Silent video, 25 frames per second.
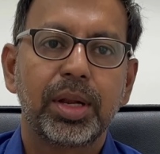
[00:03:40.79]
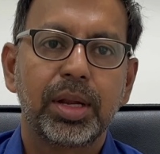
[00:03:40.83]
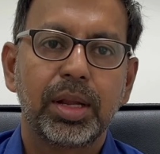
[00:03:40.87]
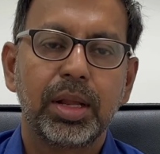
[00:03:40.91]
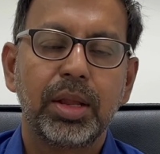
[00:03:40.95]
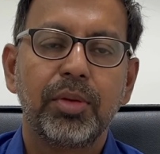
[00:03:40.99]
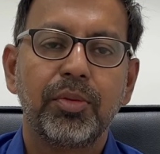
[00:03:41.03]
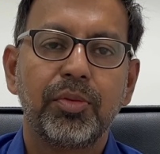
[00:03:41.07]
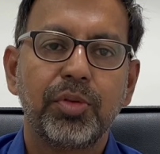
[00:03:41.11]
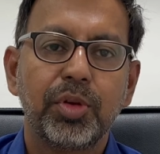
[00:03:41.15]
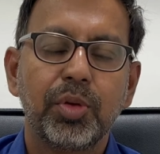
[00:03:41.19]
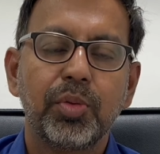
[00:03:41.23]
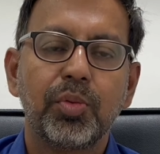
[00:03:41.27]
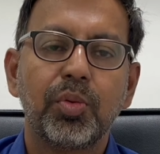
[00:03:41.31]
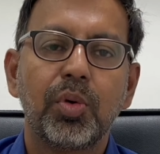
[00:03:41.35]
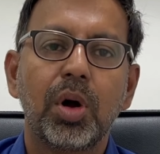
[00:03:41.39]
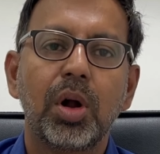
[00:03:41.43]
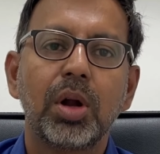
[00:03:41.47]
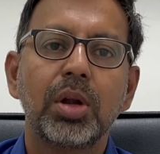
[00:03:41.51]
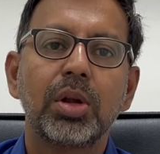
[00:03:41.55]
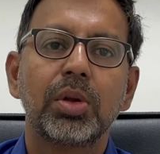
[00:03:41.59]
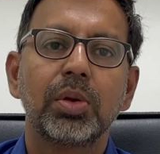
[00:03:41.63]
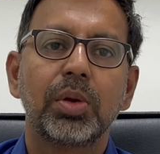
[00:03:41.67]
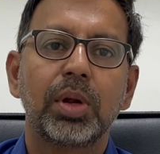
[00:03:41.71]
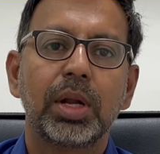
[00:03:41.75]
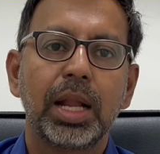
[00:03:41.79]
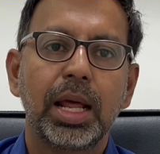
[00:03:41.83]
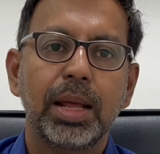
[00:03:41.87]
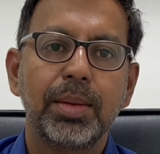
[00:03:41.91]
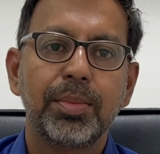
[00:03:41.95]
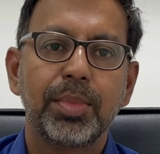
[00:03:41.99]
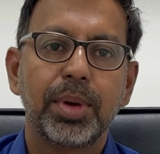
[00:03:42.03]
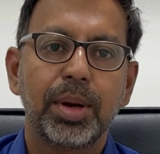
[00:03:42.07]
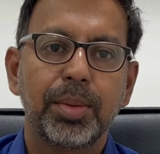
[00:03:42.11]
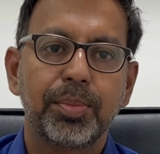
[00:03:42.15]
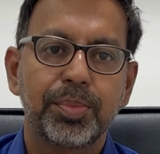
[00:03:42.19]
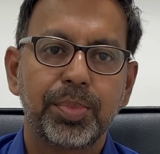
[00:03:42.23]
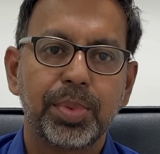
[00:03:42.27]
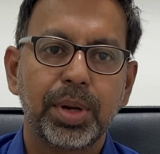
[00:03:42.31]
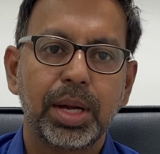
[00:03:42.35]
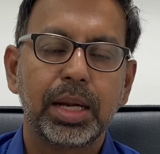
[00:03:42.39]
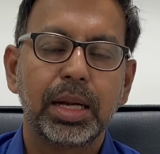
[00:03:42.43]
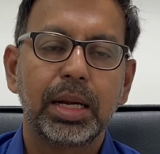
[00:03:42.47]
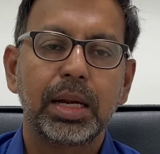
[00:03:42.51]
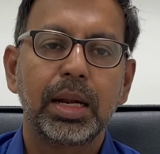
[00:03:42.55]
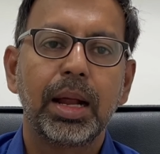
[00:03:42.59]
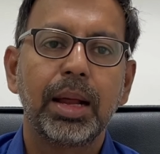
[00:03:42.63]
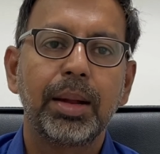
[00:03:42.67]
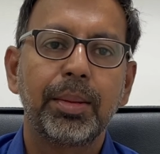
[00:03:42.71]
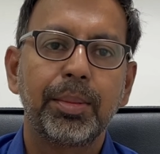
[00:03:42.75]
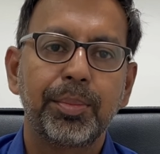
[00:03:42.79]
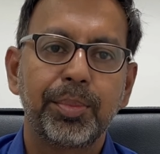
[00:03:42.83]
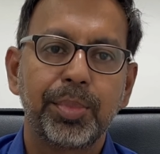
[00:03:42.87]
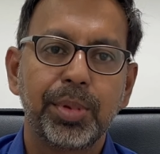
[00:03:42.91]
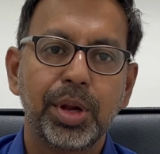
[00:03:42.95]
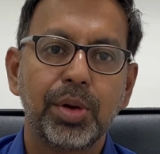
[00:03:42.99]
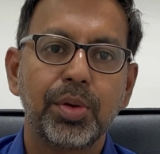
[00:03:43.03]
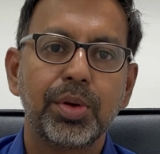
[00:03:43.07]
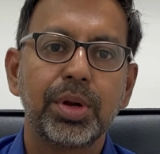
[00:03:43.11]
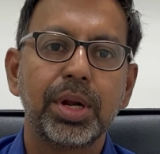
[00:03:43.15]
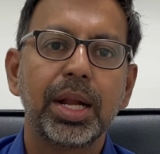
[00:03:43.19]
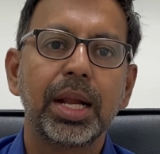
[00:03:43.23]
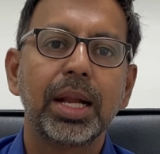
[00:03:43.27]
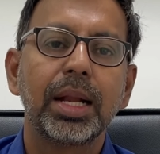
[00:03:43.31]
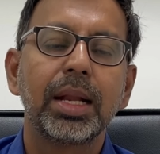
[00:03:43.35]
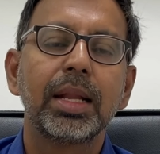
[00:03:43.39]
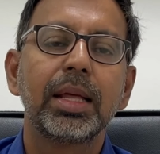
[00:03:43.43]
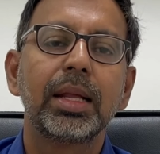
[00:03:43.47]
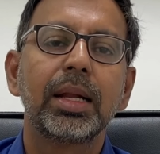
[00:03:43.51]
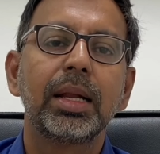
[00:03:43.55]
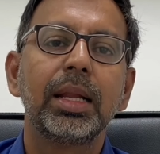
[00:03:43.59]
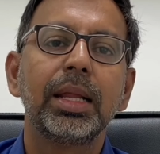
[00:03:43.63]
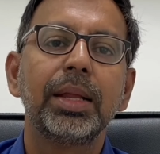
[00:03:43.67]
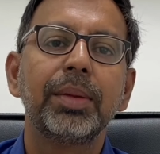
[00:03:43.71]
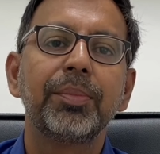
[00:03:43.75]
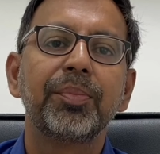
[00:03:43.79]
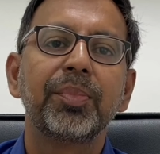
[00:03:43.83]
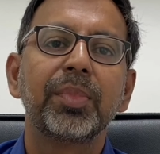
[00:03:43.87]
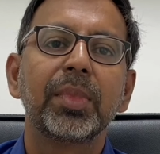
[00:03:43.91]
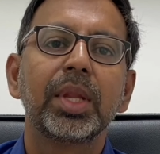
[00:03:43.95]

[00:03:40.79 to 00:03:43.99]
If you want to climb up and climb down regularly,